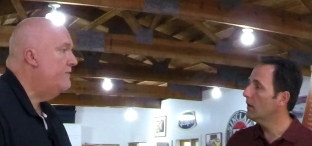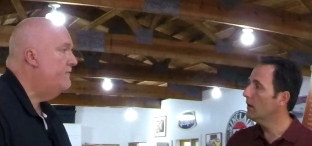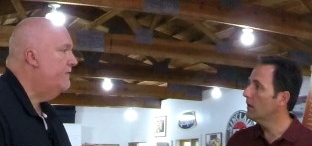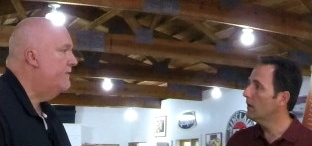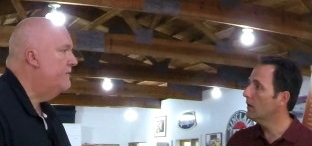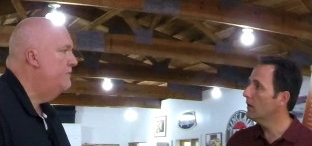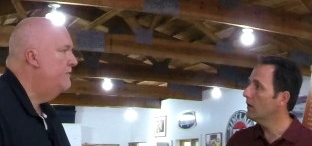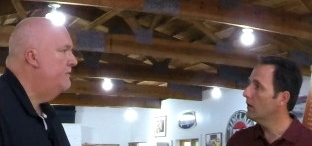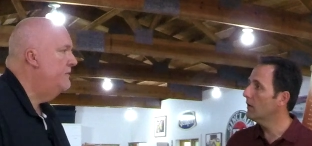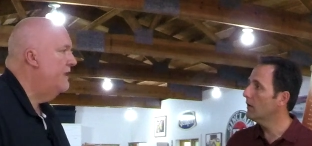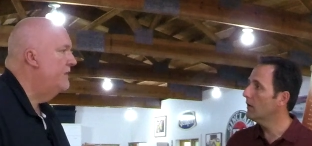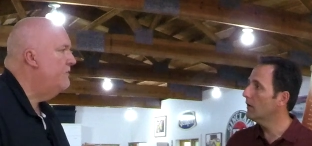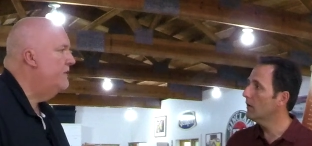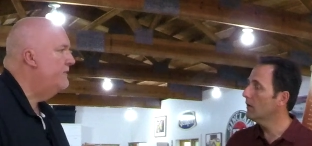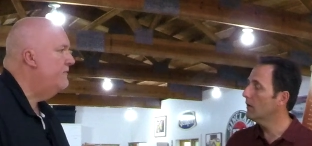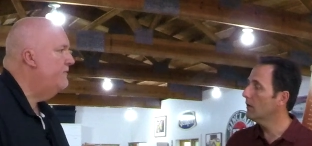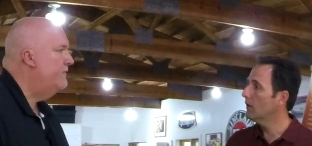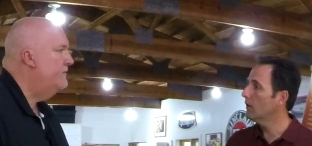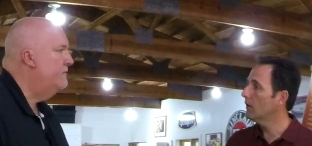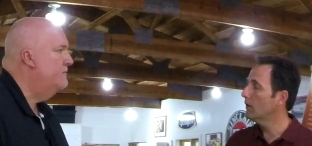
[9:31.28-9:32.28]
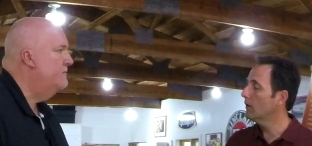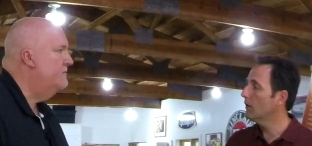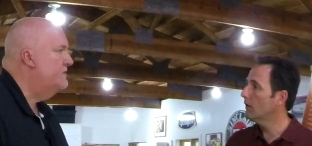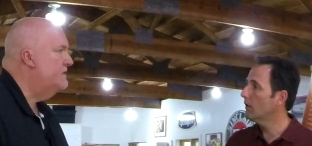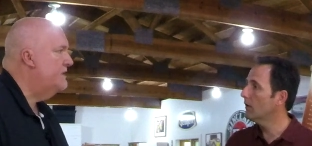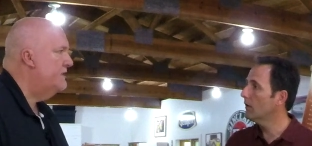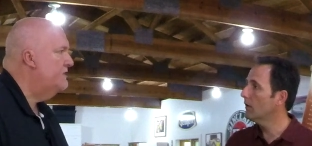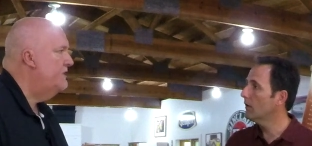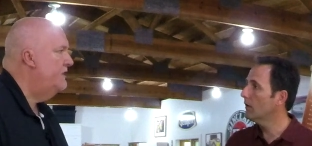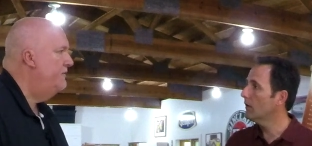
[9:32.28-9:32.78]
Speaker 1: from they went from
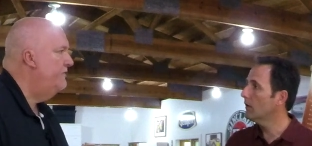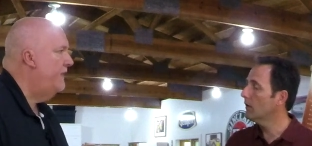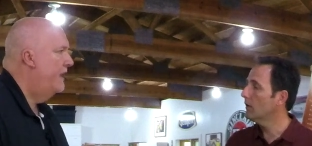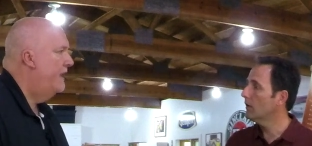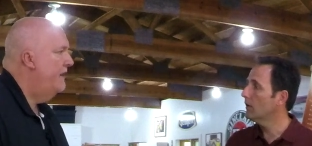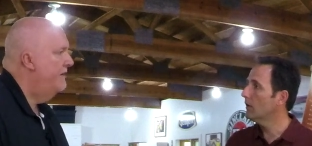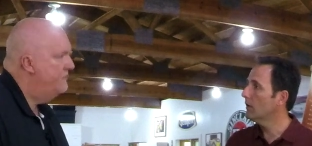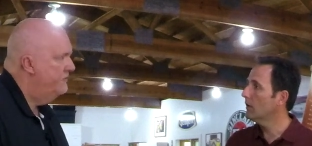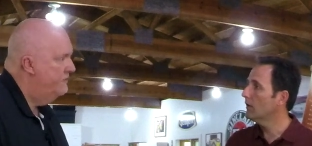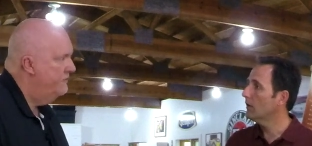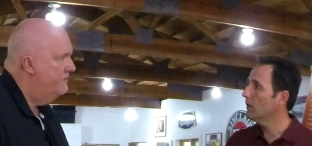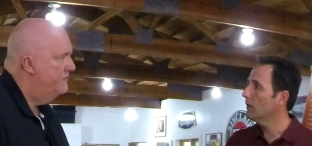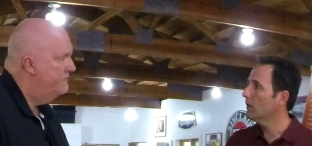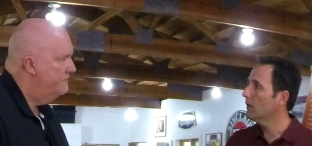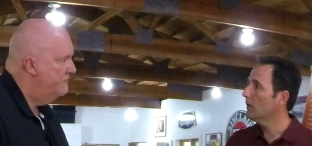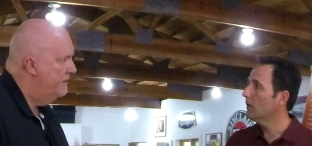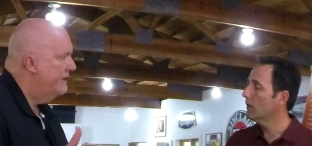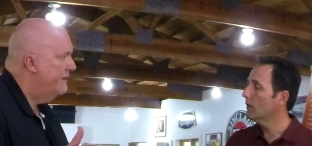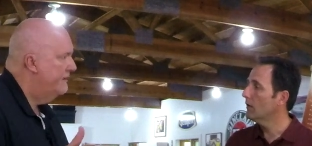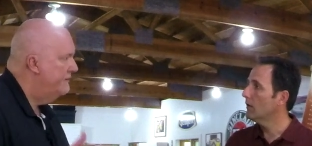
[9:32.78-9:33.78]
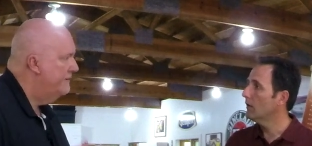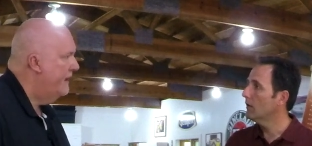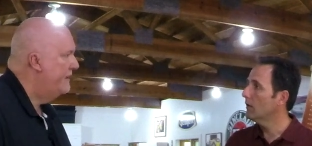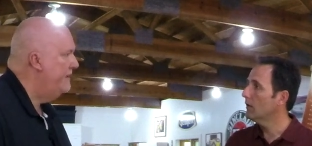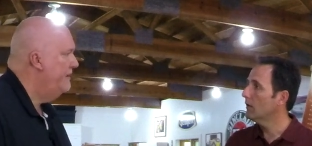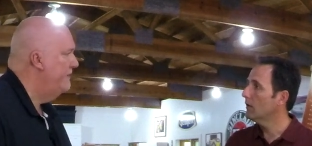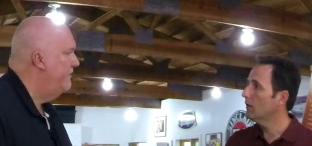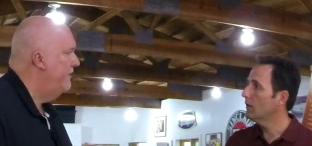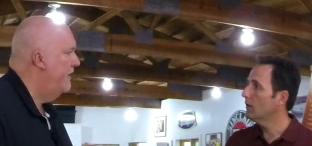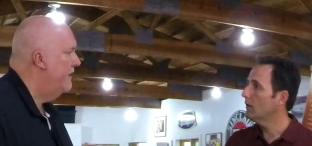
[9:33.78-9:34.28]
sixty-five to like
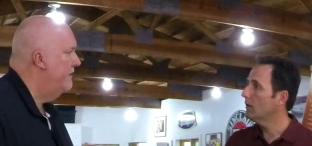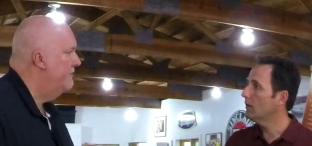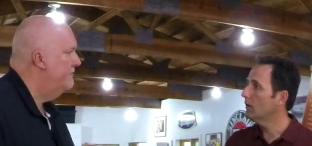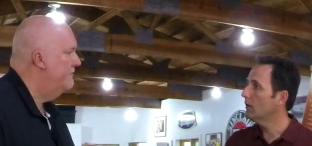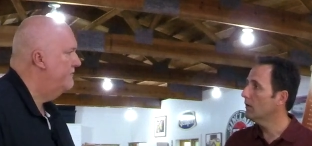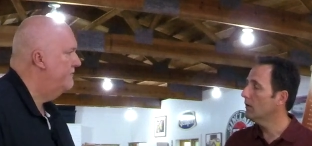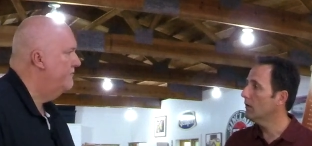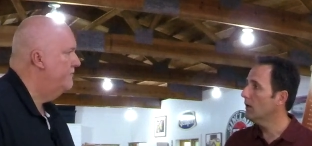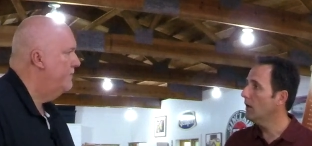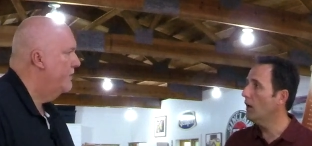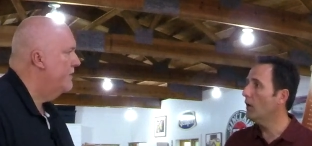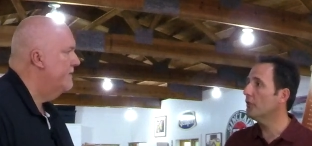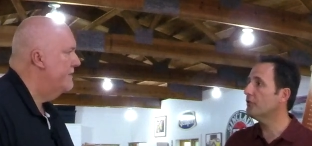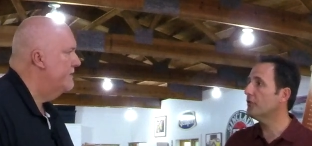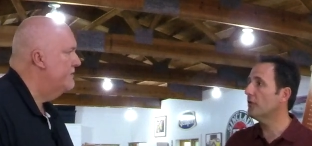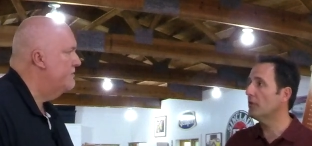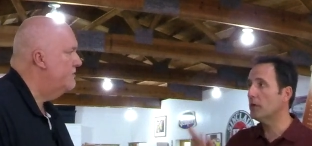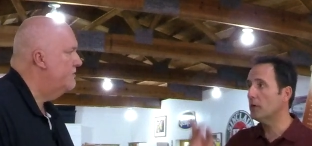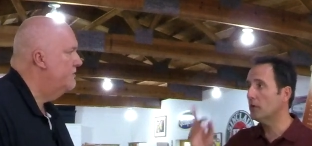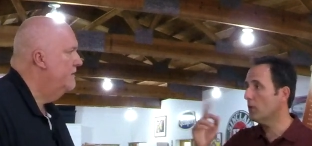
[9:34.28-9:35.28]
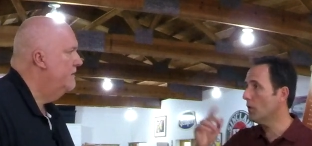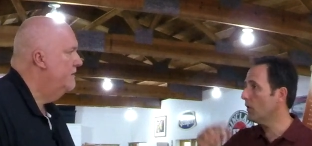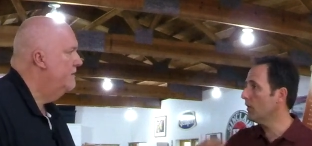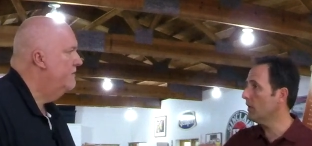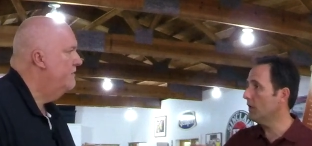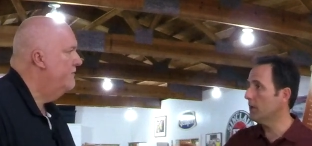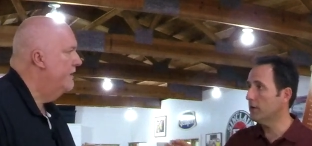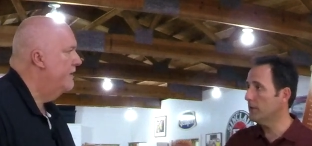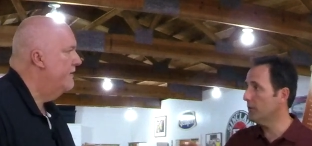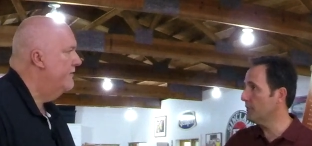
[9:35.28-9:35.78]
ninety-five.
Speaker 2: Oh, so they're
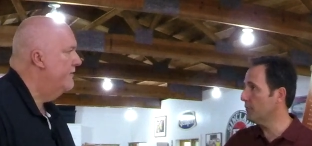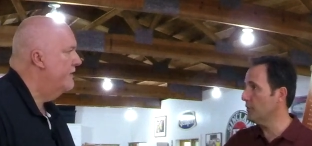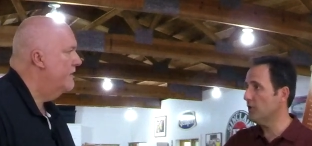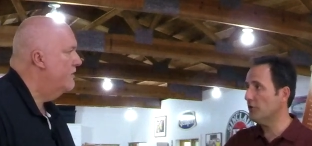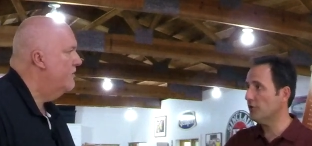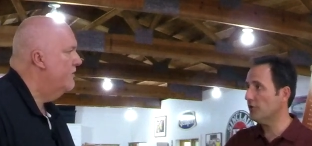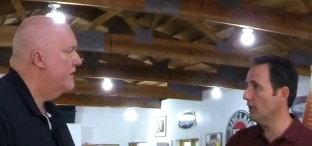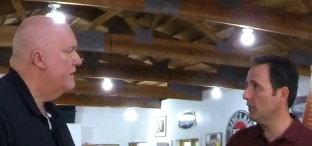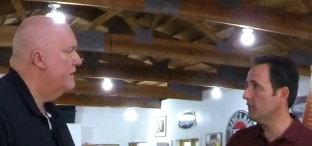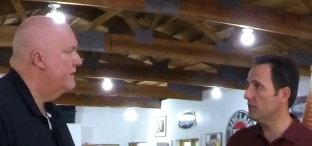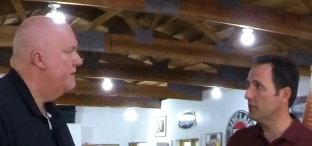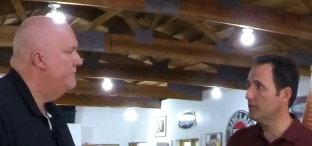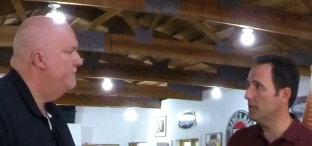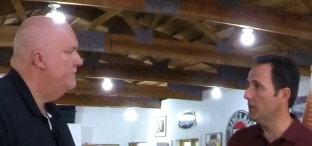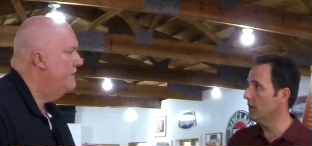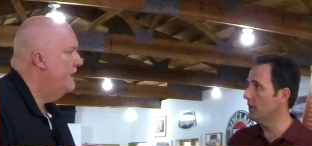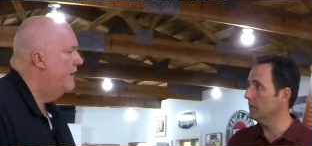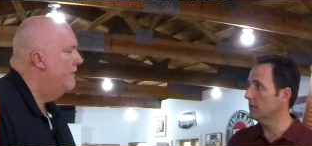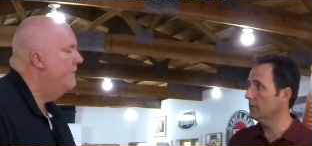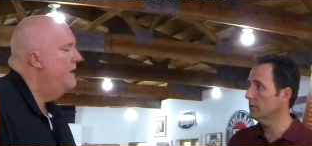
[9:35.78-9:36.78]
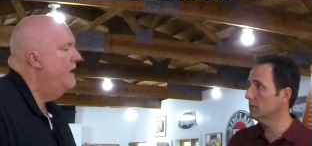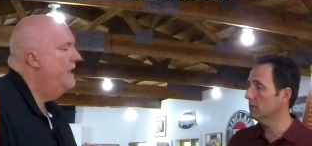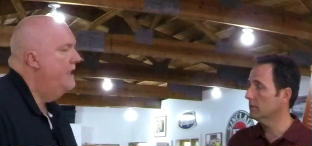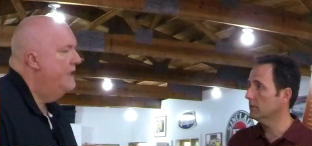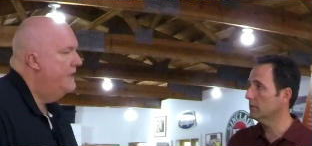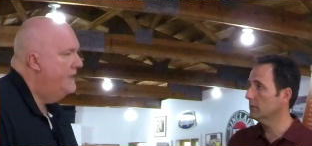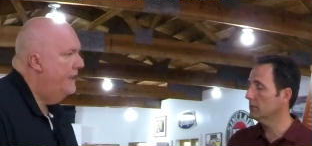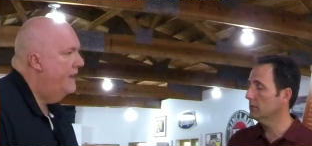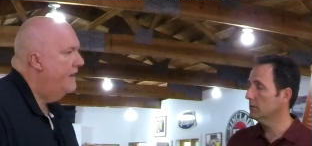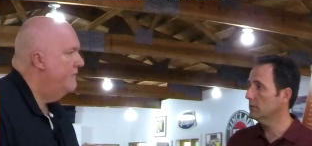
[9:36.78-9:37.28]
already their depreciation's done. Yeah,
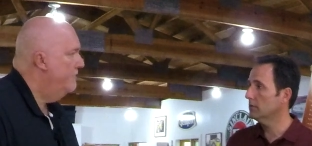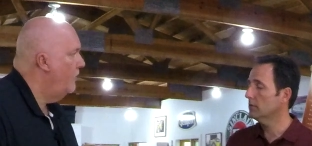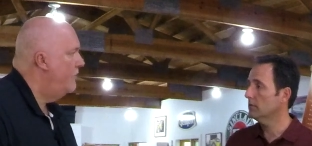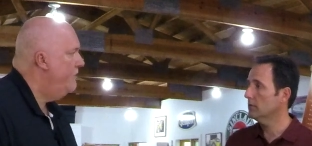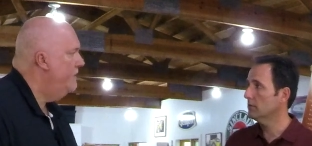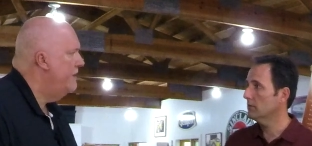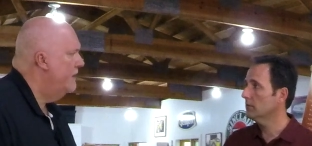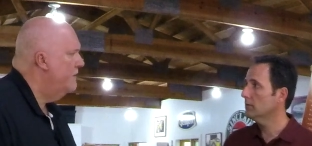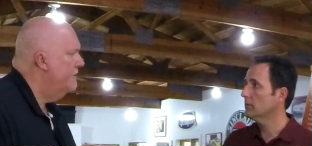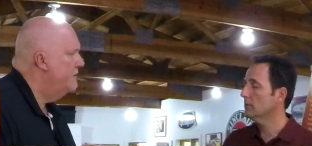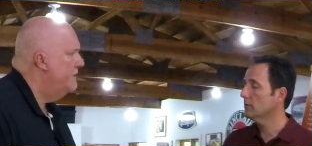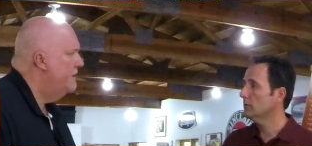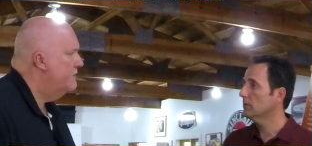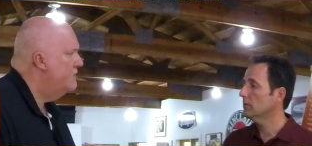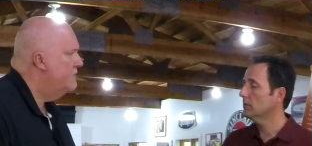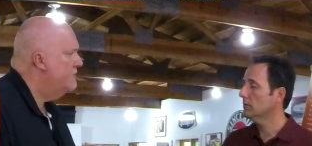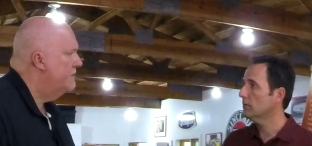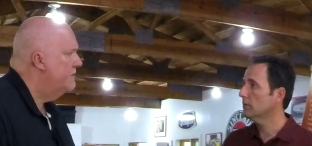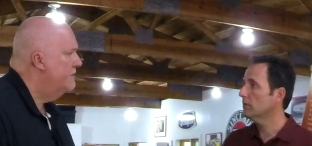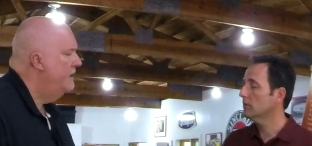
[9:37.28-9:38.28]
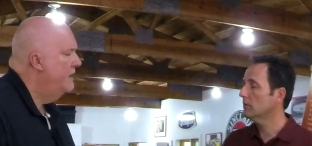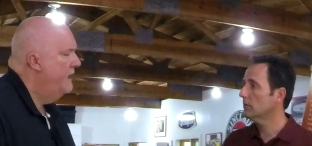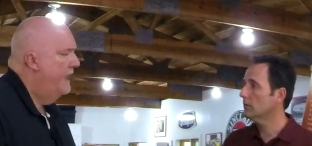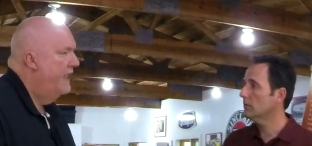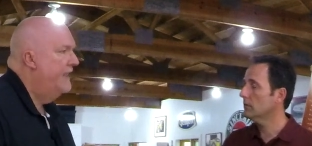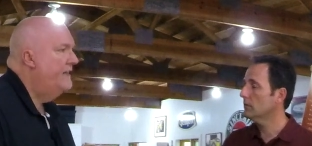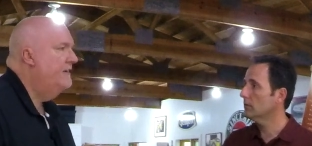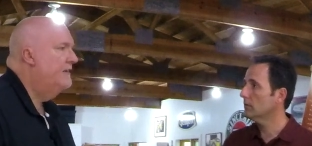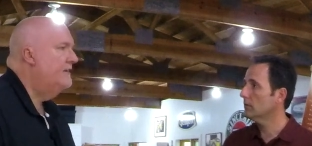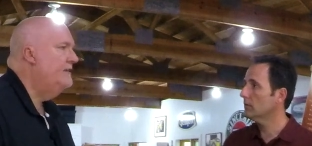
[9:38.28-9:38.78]
Speaker 1: yeah. Oh yeah, yeah. Sure.
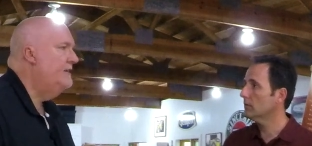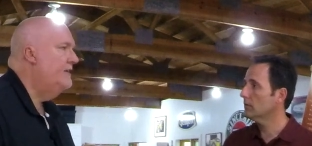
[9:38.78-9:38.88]
And uh, you